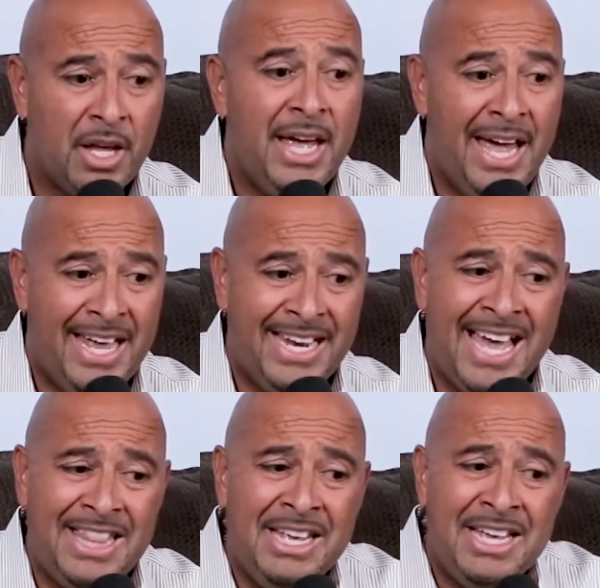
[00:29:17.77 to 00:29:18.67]
And
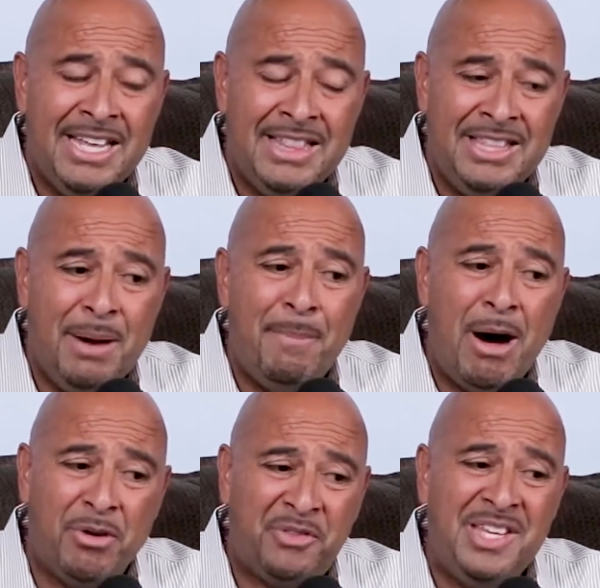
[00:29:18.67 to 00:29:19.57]
again, the
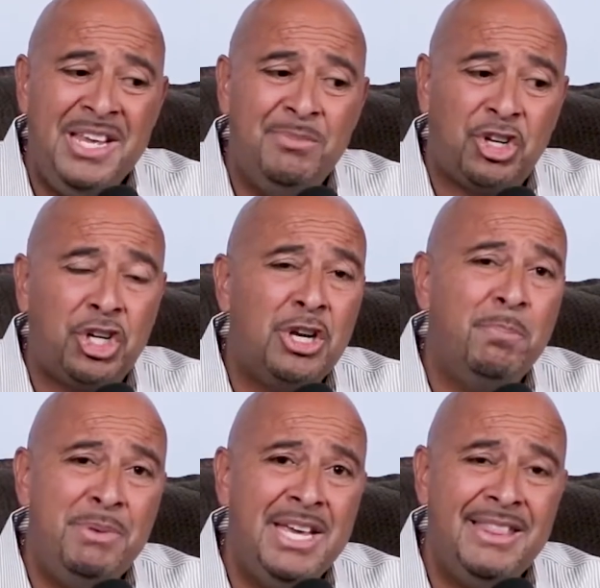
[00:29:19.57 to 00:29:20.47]
amount of teams that are going to
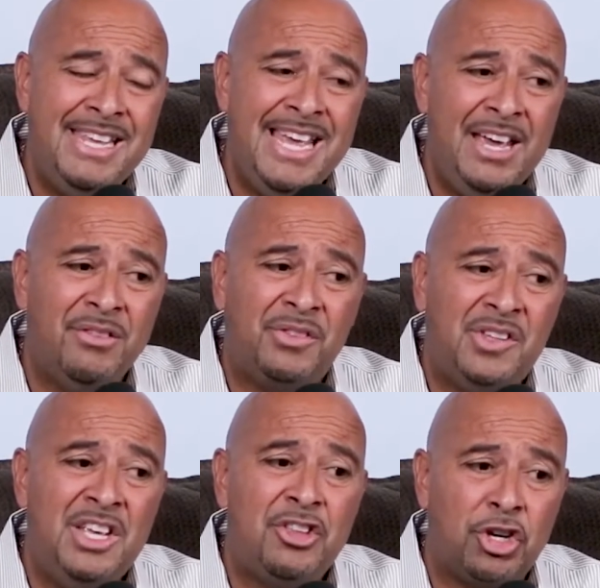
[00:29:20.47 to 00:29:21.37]
be in the
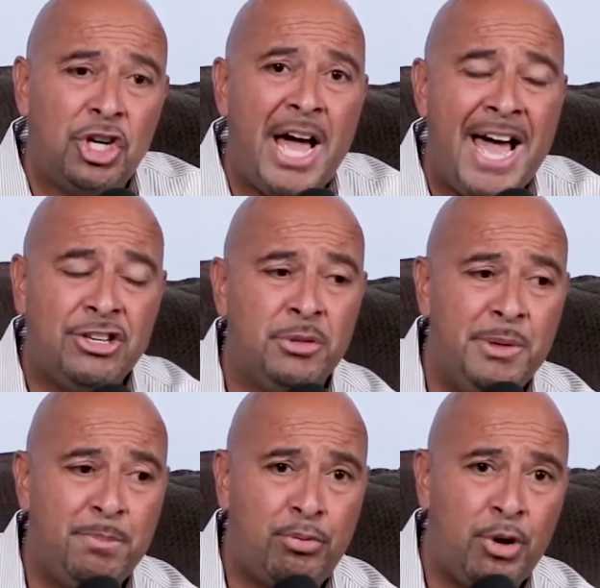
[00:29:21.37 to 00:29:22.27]
AFC that are going to actually be
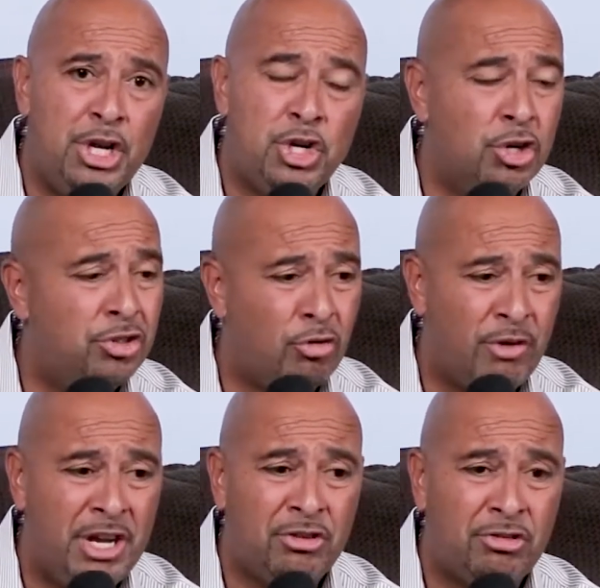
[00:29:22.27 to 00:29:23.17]
pretty good. The
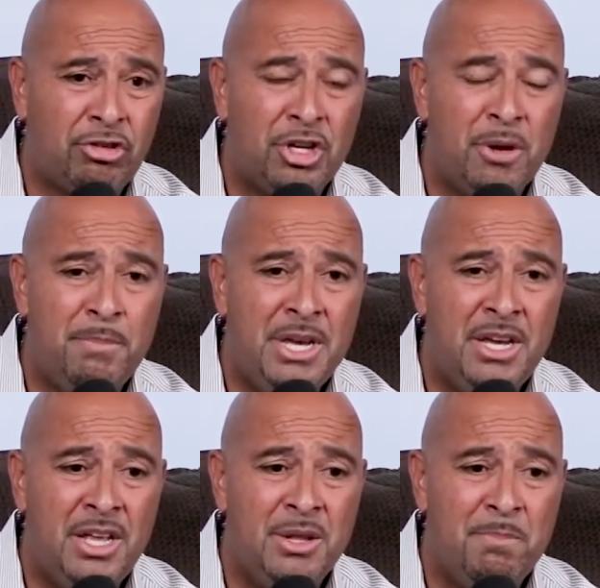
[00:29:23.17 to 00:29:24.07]
Raiders are going to be
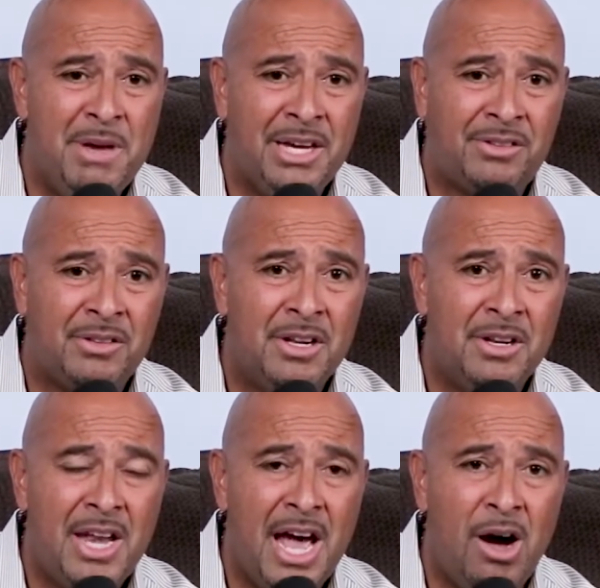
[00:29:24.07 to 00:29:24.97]
in the mix
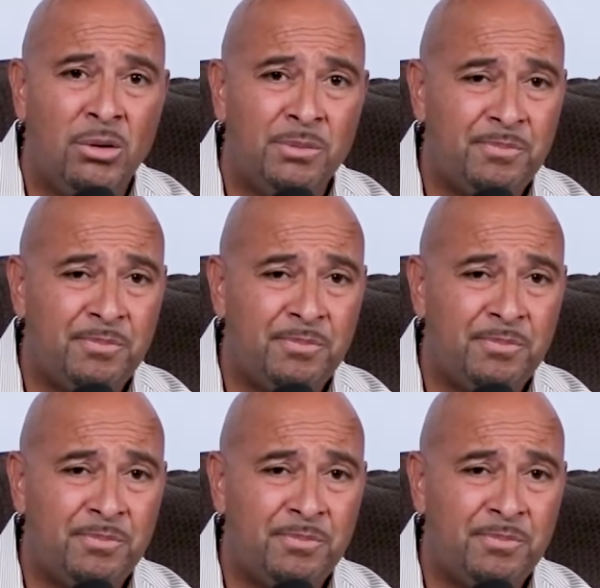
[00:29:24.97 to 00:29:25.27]
now.